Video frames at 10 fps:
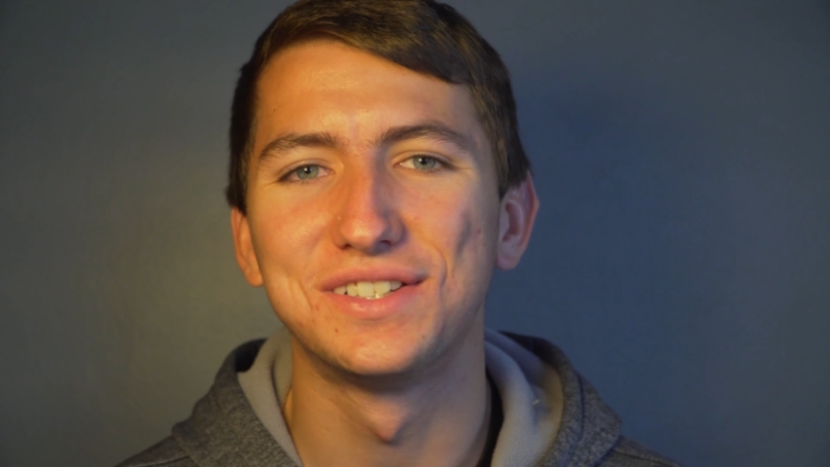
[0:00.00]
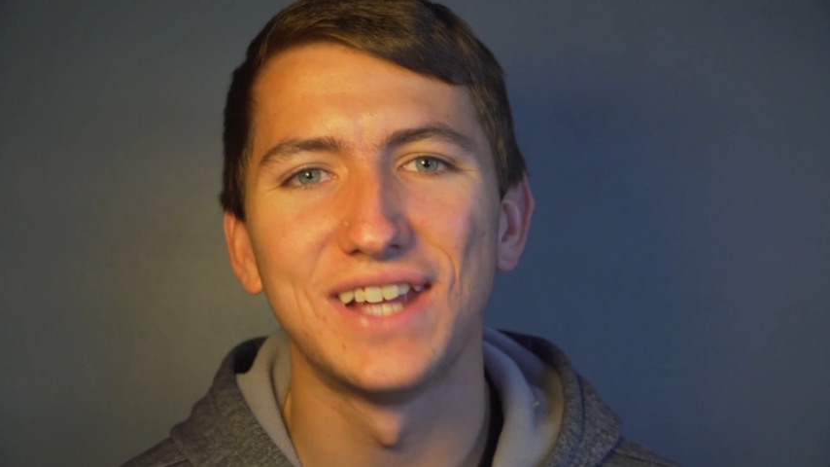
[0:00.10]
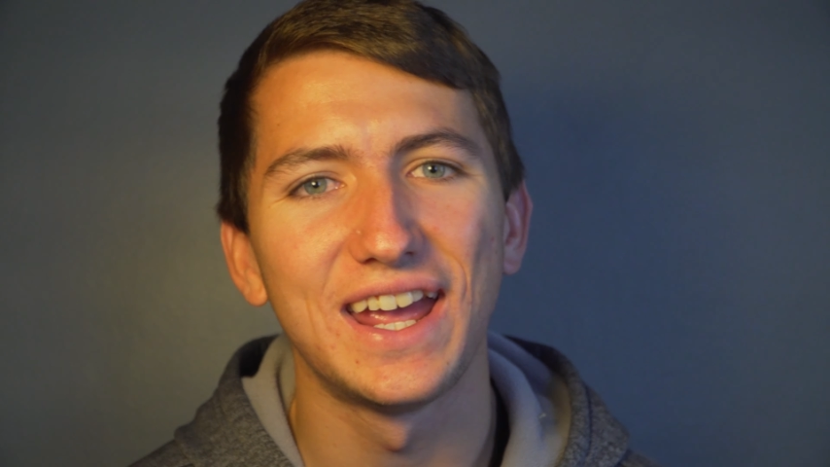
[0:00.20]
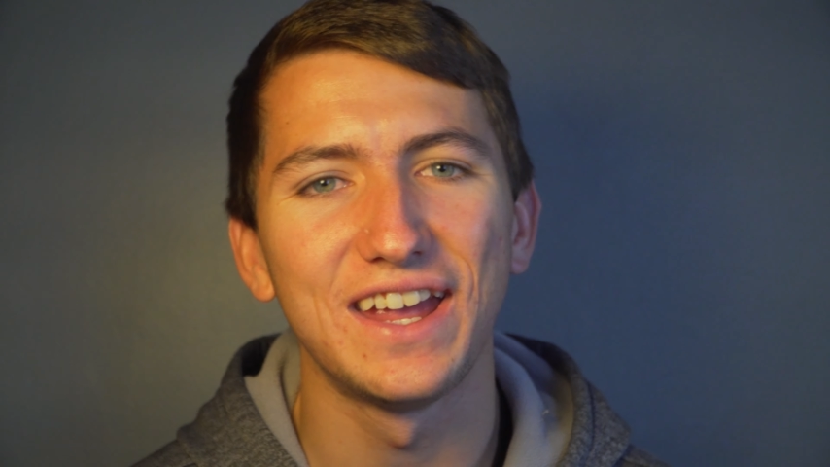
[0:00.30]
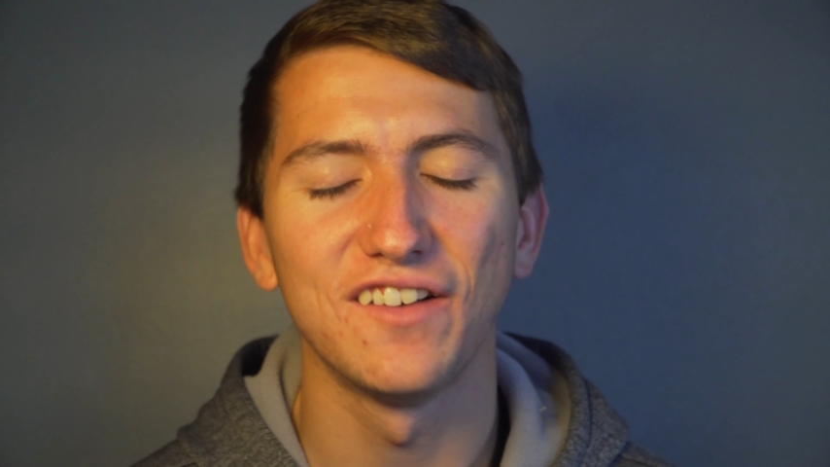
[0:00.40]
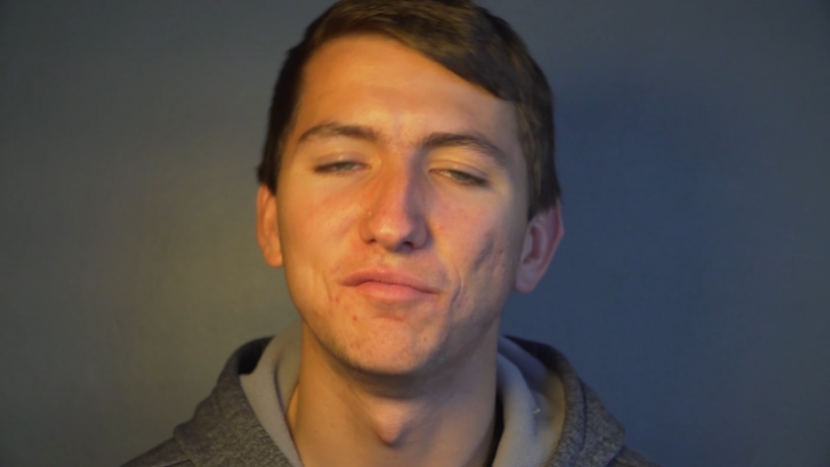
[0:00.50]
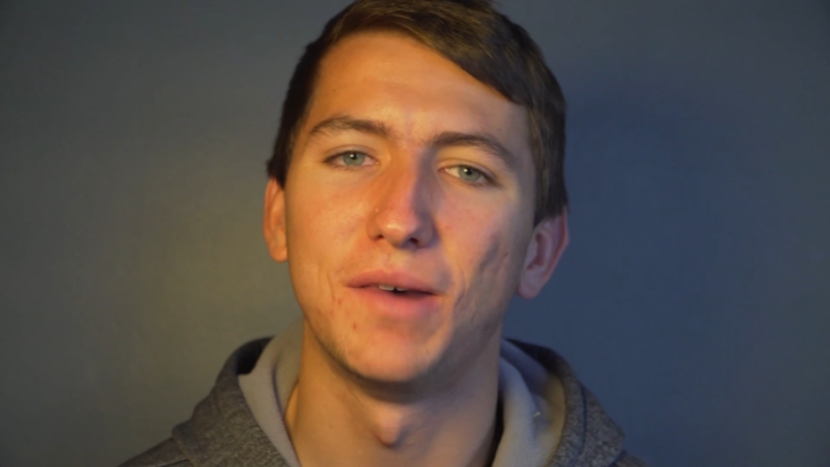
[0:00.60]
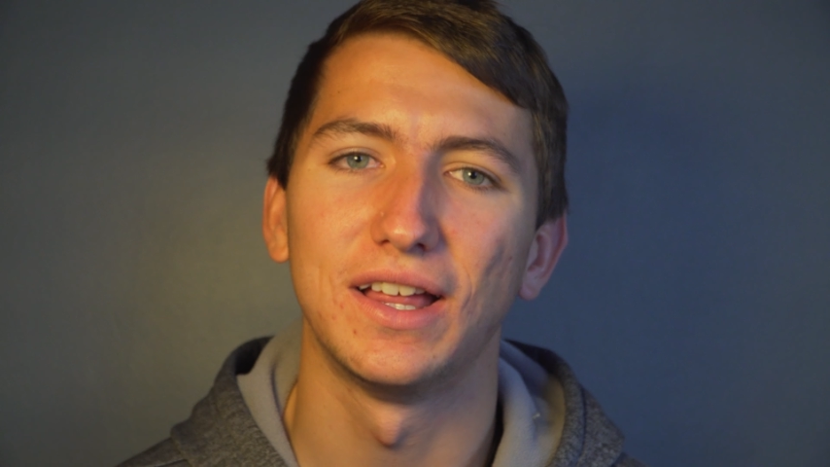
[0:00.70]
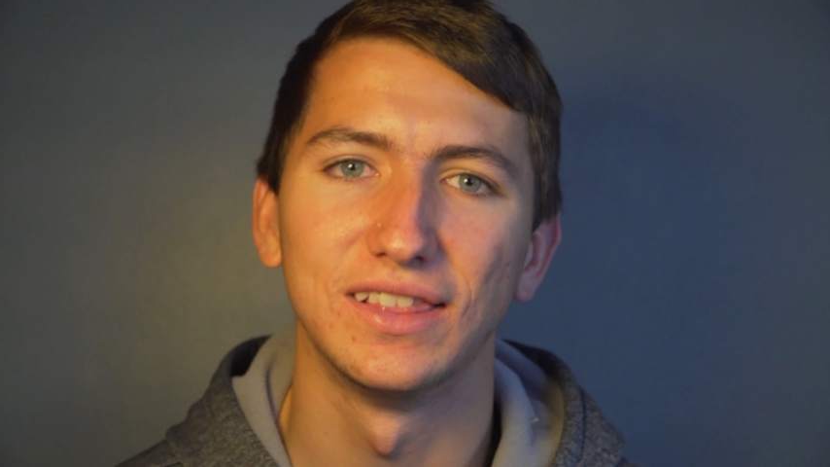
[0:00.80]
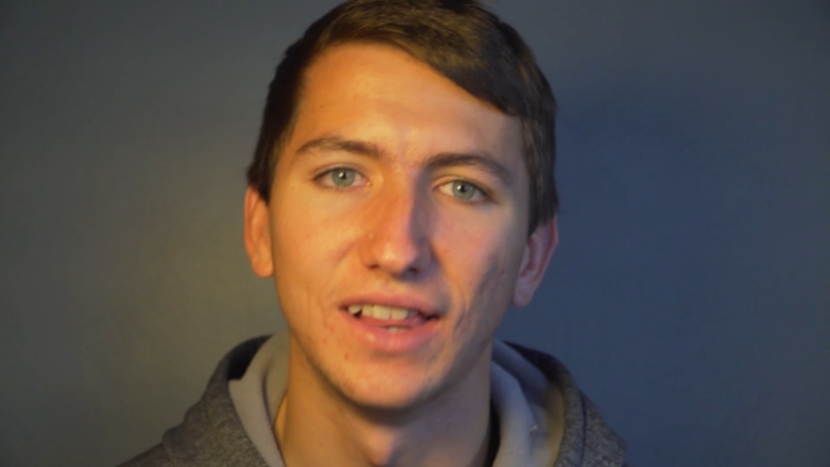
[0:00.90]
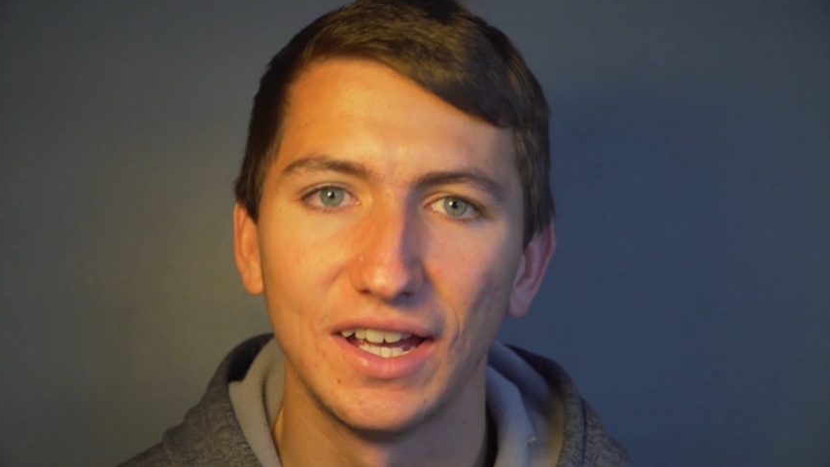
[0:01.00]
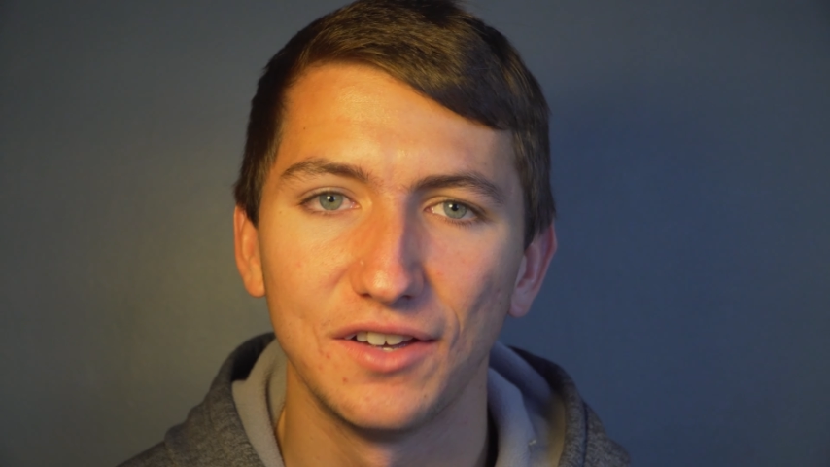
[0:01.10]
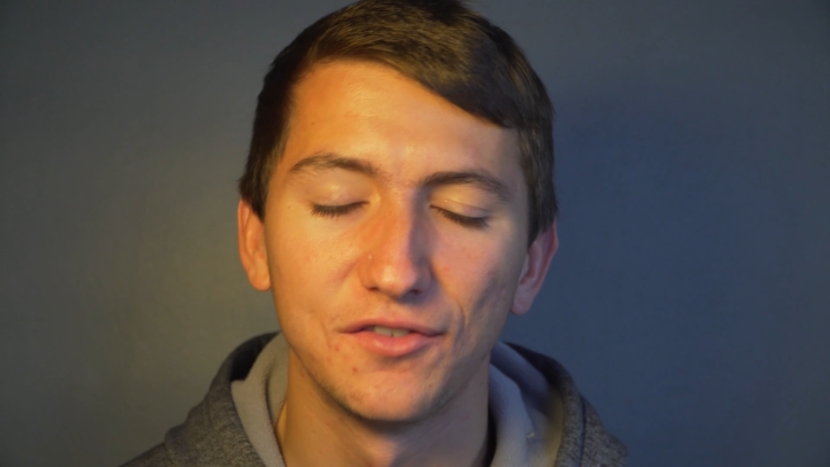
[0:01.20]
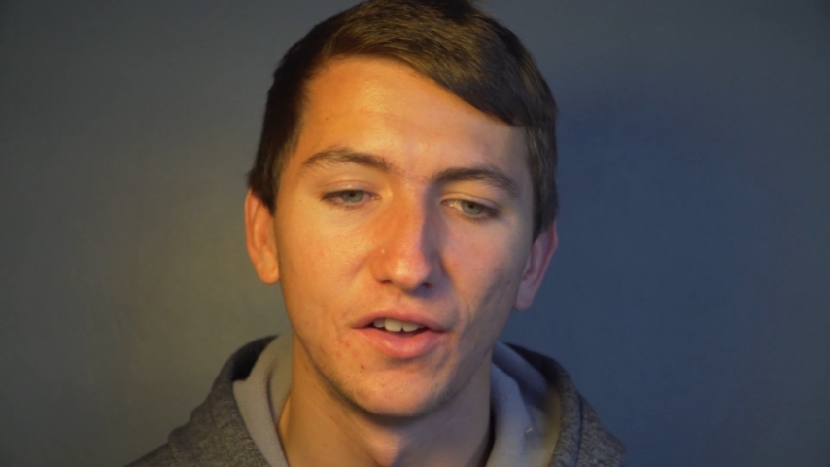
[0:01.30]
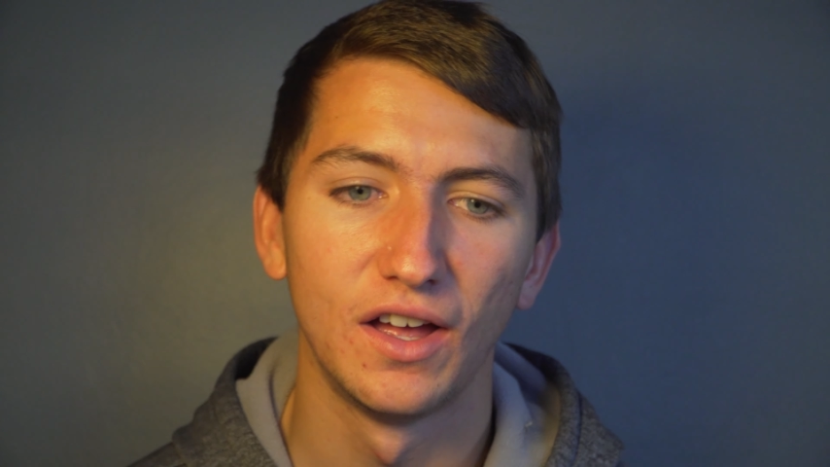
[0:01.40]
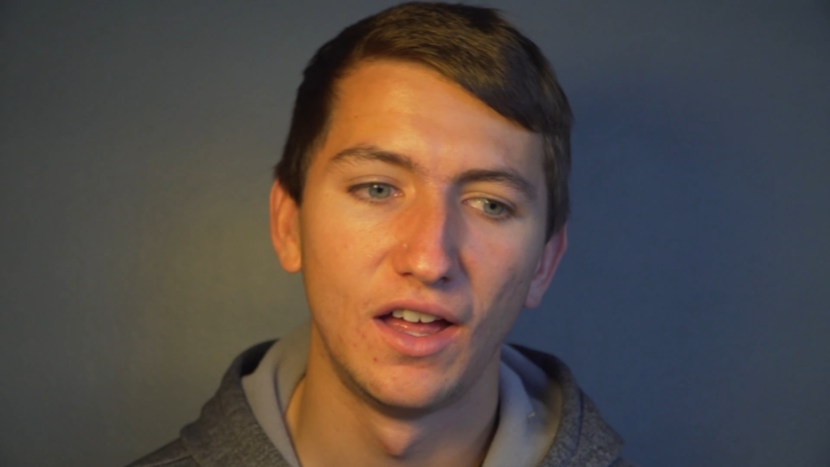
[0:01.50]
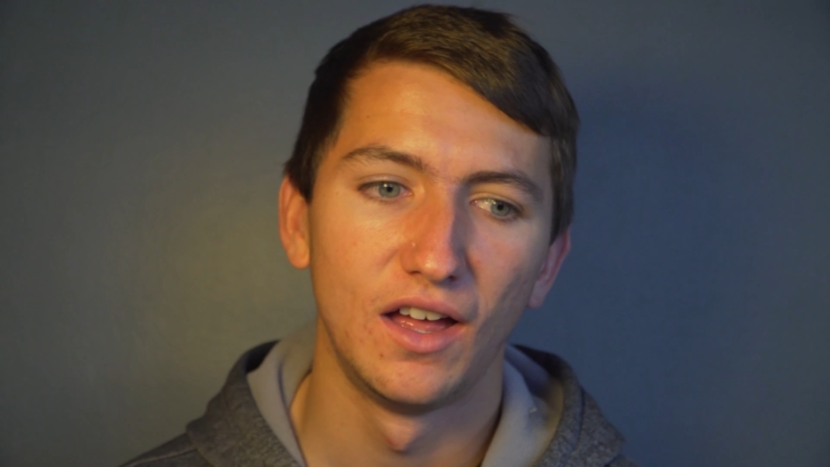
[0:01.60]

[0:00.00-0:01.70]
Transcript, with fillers: day of my life.